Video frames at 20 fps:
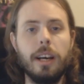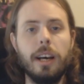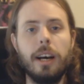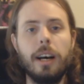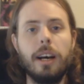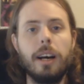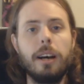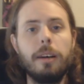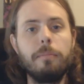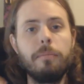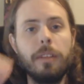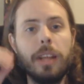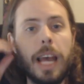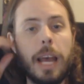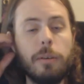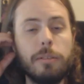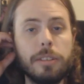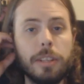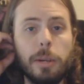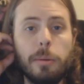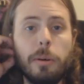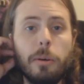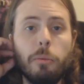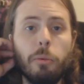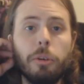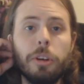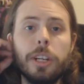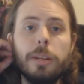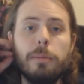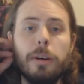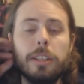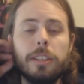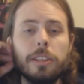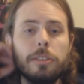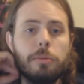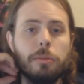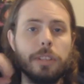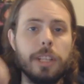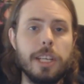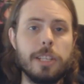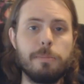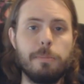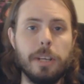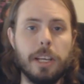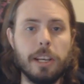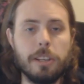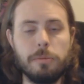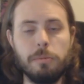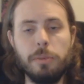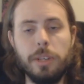I was a little bit worried about this release because